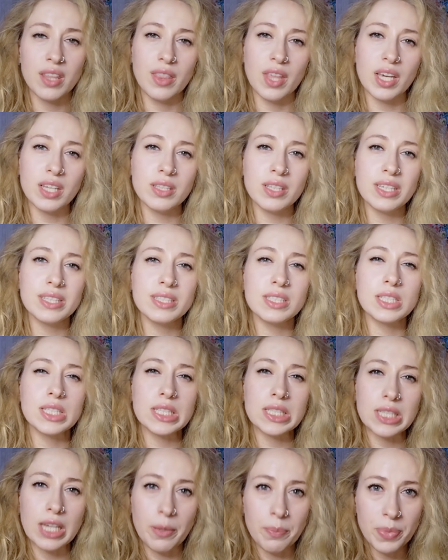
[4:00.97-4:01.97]
They need
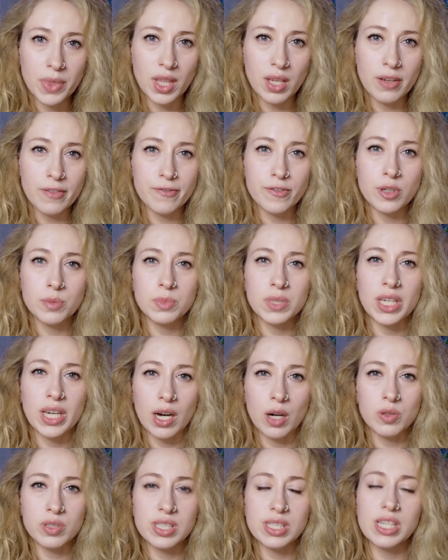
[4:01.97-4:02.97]
something from the
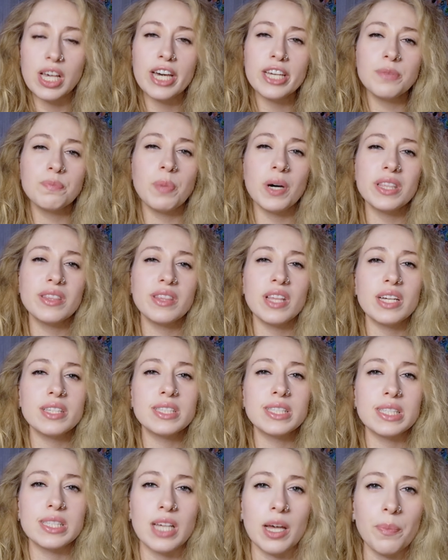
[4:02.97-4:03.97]
outside, but that
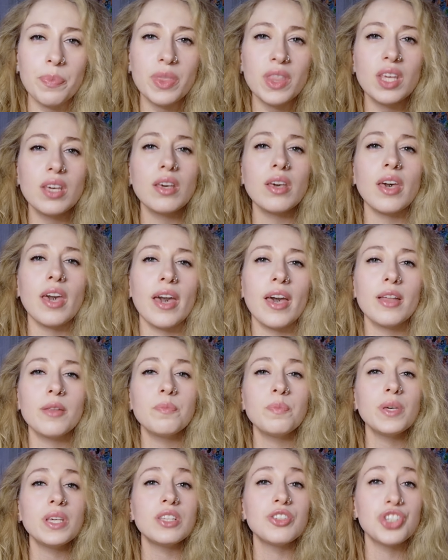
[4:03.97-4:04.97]
something
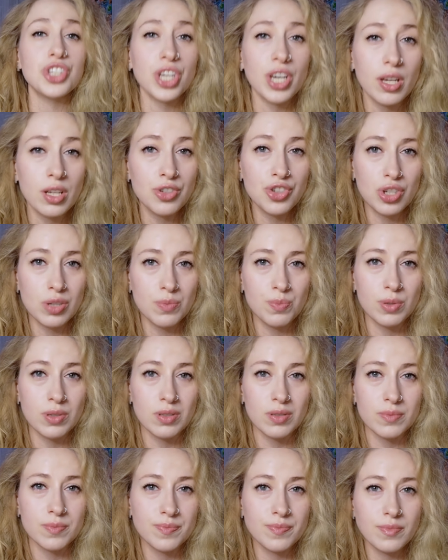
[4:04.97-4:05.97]
can be
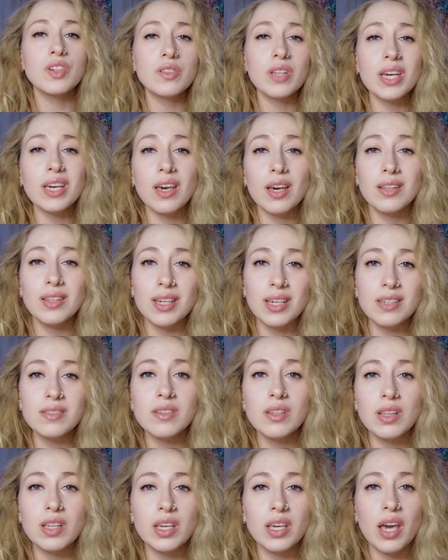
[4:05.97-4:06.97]
changeable. So they can
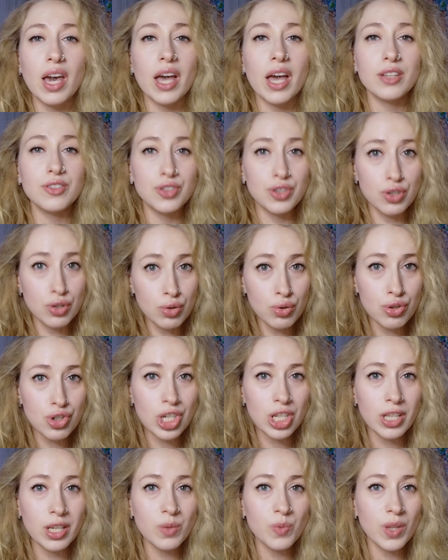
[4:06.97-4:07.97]
easily and
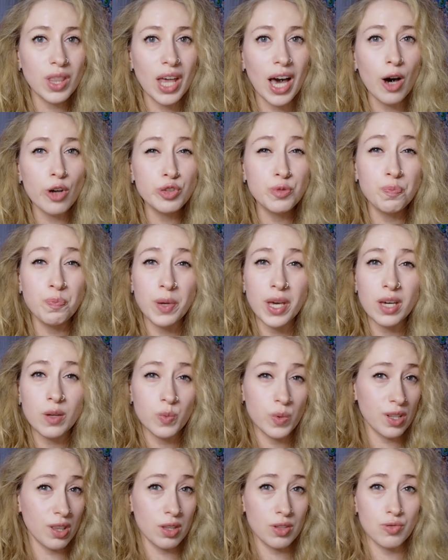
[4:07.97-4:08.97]
usually without big
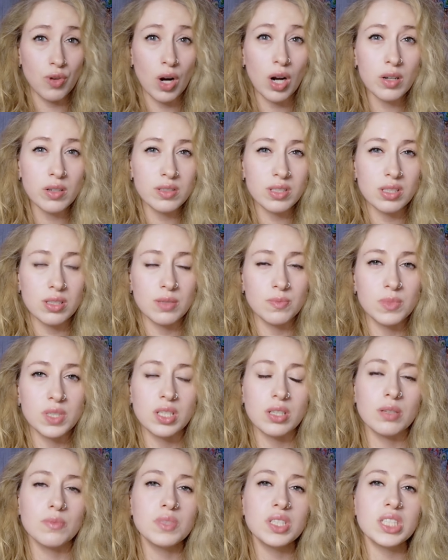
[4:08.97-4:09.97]
withdrawal
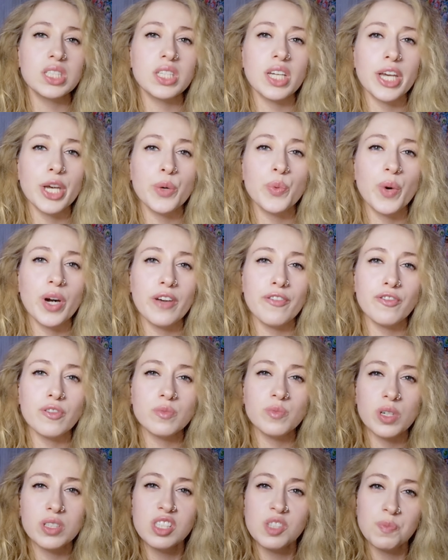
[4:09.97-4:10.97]
symptoms stay away
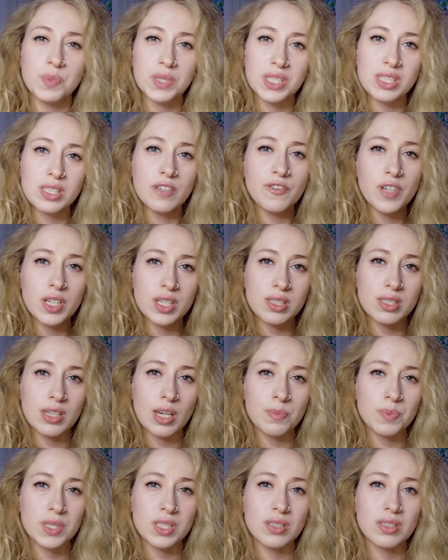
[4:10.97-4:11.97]
from one specific
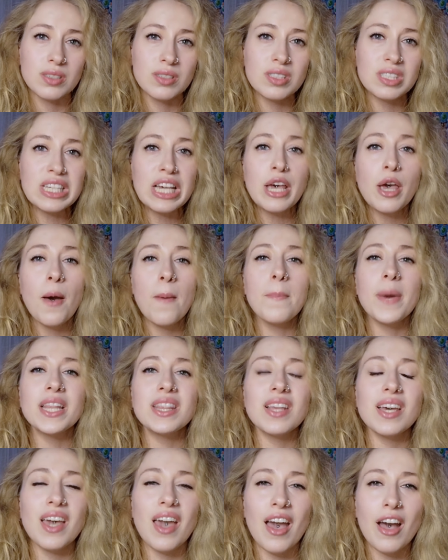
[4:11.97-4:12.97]
substance,
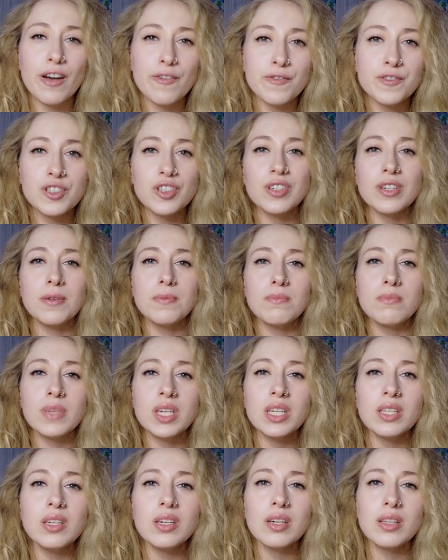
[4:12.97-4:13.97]
but they have to
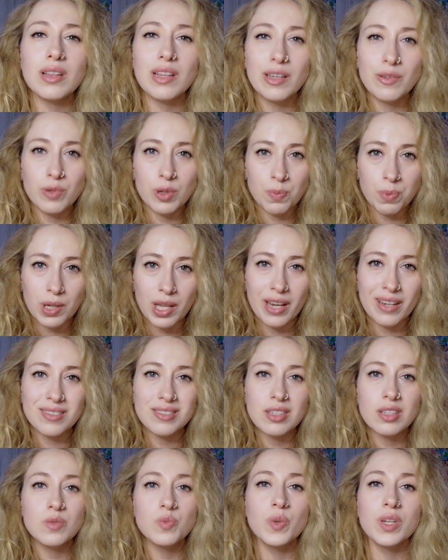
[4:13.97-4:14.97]
immediately
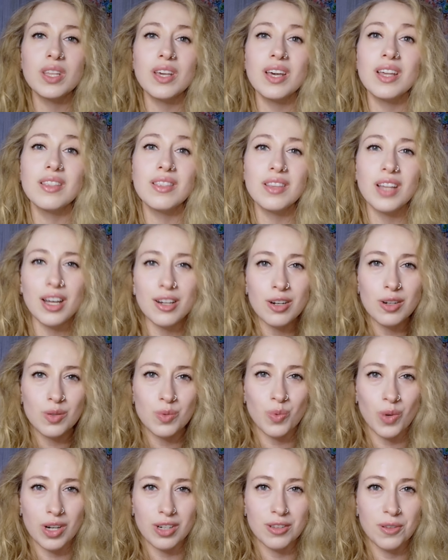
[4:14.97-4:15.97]
replace it with another
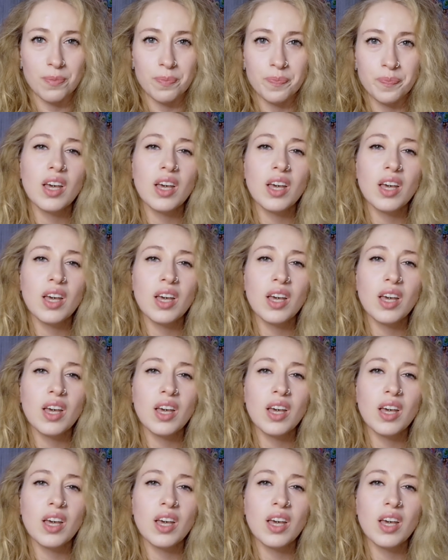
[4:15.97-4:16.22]
one.